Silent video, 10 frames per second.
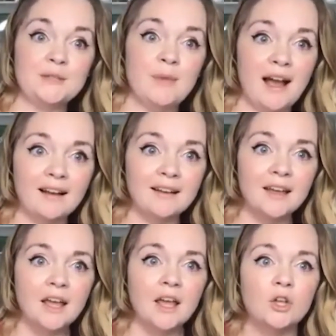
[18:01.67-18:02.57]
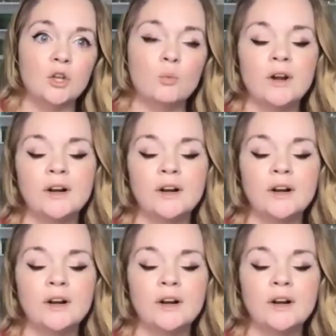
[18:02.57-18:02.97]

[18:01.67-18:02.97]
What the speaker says: back. What are